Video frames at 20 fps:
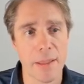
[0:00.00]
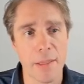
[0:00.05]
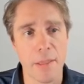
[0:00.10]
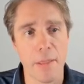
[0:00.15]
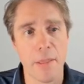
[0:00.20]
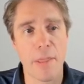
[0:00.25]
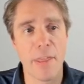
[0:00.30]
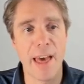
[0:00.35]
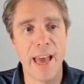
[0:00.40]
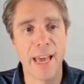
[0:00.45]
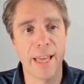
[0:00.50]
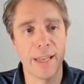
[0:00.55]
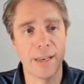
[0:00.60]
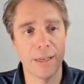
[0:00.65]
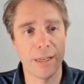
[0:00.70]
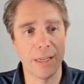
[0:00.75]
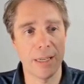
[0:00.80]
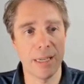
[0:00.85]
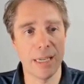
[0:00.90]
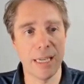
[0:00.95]
that
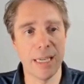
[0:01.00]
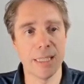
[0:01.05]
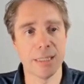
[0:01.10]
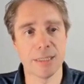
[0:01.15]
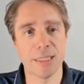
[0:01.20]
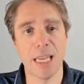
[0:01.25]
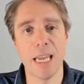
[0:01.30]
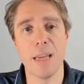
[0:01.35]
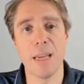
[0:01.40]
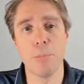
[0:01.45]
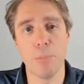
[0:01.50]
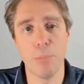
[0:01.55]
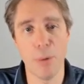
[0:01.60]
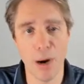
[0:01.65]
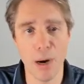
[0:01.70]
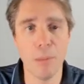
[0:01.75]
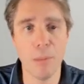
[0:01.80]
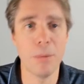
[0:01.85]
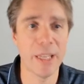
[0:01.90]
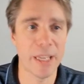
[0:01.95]
it's a
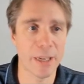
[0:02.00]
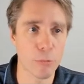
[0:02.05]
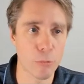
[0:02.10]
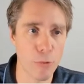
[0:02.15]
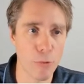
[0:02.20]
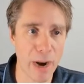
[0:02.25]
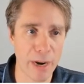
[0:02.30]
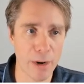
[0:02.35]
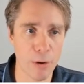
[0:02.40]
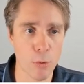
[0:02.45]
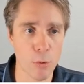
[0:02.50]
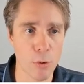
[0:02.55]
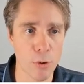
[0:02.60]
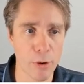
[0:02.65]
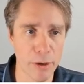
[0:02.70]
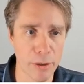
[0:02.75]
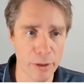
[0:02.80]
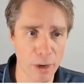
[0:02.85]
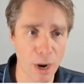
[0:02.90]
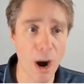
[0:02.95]
public
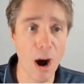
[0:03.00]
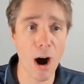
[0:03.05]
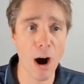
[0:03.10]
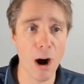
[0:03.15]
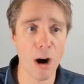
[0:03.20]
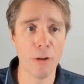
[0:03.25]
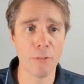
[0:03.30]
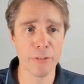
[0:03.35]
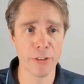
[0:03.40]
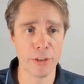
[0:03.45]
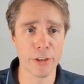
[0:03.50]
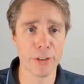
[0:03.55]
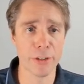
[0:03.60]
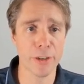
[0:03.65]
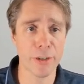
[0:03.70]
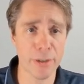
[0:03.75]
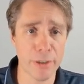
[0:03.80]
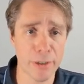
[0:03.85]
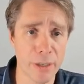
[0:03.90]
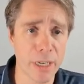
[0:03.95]
record of
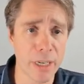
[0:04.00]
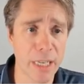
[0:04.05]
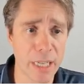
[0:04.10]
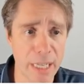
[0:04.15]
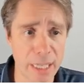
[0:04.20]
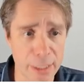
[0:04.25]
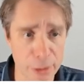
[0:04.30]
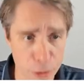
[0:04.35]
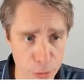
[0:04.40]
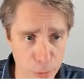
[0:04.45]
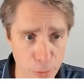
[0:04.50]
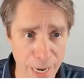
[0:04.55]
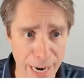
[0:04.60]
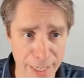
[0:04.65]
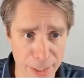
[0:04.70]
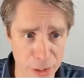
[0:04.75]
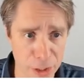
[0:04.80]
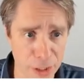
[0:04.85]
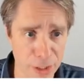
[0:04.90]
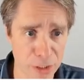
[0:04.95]
your
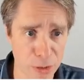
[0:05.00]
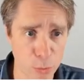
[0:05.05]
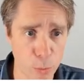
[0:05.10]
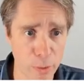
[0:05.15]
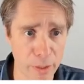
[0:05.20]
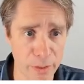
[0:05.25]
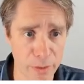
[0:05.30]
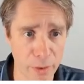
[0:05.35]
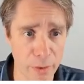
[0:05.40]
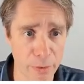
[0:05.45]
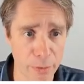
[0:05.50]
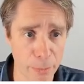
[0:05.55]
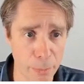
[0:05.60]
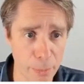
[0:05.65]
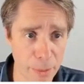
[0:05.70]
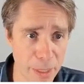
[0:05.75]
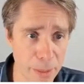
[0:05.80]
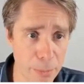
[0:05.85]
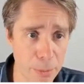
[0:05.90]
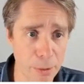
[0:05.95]
interactions with other
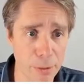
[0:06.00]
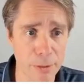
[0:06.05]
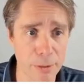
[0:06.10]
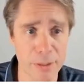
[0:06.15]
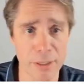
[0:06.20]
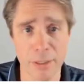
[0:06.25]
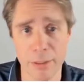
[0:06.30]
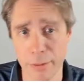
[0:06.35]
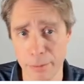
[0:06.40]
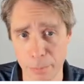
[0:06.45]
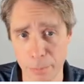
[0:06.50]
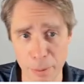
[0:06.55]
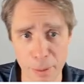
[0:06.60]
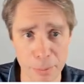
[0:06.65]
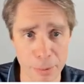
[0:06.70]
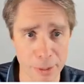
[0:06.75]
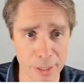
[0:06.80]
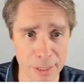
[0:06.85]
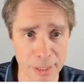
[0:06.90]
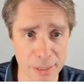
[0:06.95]
people that other
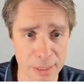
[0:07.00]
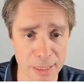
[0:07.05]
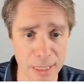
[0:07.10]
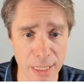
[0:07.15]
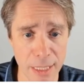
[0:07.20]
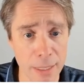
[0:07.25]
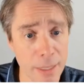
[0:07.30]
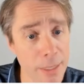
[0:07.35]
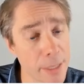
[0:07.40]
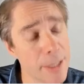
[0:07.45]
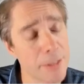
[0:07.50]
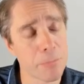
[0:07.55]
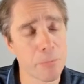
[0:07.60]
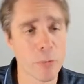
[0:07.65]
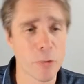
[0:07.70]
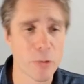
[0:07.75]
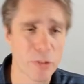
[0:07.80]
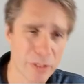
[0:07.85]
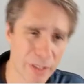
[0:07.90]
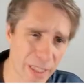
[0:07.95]
people can see.
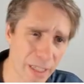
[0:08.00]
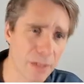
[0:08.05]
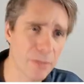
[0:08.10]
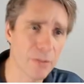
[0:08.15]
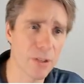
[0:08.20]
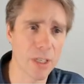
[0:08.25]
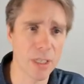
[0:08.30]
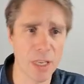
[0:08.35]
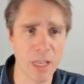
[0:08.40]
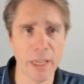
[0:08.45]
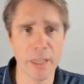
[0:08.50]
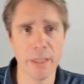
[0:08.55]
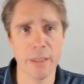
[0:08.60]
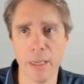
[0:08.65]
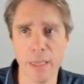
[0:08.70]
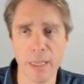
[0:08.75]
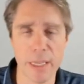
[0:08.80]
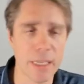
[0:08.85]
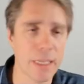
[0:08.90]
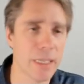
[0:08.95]
Think of it
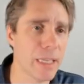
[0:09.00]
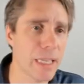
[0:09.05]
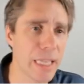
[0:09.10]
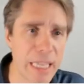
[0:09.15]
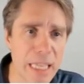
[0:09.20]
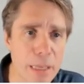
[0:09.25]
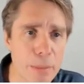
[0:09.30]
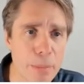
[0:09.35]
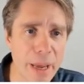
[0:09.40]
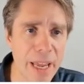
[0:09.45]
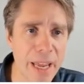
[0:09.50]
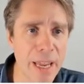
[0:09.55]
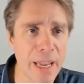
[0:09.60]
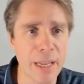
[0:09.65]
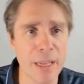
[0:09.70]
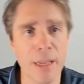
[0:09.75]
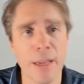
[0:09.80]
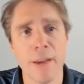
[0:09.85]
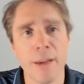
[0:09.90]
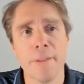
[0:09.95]
like in
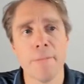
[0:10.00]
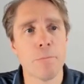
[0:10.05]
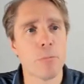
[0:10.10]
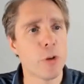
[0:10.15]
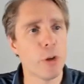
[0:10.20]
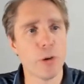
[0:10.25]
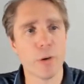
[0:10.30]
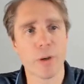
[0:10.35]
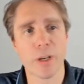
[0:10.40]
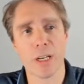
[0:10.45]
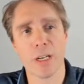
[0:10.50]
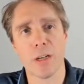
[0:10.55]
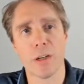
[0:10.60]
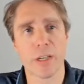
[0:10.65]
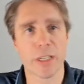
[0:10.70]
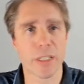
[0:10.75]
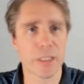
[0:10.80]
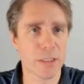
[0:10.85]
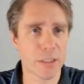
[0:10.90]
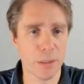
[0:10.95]
eBay, you can
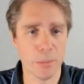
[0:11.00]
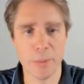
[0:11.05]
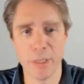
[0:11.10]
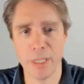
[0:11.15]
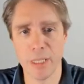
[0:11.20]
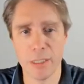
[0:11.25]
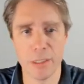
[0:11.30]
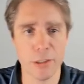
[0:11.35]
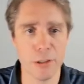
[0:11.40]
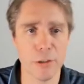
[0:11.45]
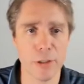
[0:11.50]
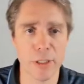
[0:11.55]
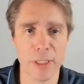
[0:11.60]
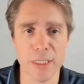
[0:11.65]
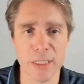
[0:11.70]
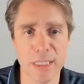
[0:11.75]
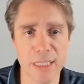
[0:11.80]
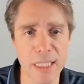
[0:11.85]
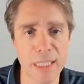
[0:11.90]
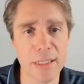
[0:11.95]
look at somebody and you
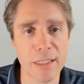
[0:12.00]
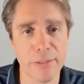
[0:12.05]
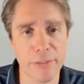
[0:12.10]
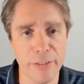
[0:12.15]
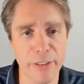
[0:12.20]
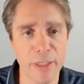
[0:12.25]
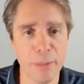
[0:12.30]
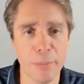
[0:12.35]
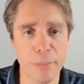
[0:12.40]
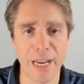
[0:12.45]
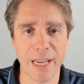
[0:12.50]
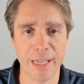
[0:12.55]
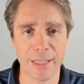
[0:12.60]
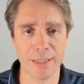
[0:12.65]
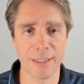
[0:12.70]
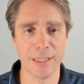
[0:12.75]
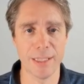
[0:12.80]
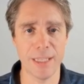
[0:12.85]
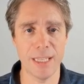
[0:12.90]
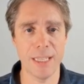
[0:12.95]
can see the
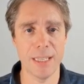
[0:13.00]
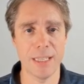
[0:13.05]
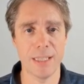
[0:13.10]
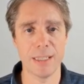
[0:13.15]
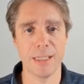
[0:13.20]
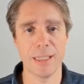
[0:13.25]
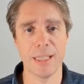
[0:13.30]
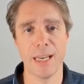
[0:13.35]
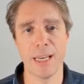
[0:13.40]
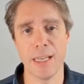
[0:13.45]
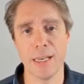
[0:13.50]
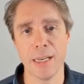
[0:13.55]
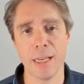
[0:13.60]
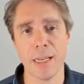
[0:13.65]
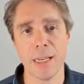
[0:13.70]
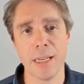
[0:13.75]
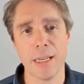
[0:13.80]
feedback that